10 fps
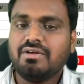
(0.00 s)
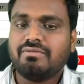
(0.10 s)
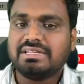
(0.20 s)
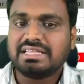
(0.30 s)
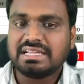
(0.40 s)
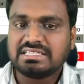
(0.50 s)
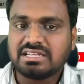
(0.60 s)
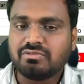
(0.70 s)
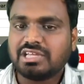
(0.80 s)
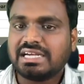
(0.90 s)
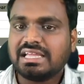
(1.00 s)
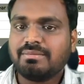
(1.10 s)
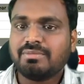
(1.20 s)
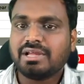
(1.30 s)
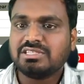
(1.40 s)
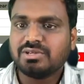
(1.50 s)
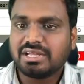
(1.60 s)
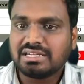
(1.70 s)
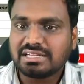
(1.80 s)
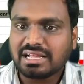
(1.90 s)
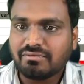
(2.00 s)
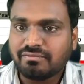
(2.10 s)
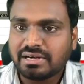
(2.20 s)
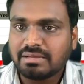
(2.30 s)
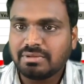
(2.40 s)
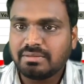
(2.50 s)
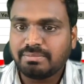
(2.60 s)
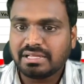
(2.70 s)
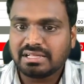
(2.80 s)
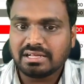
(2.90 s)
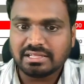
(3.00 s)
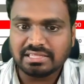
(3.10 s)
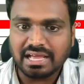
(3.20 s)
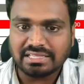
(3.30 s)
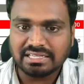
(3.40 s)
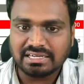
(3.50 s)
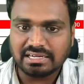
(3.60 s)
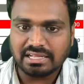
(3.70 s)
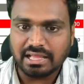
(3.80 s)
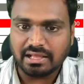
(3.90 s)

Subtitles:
for the rest of 30 employees, you can comfortably pick the other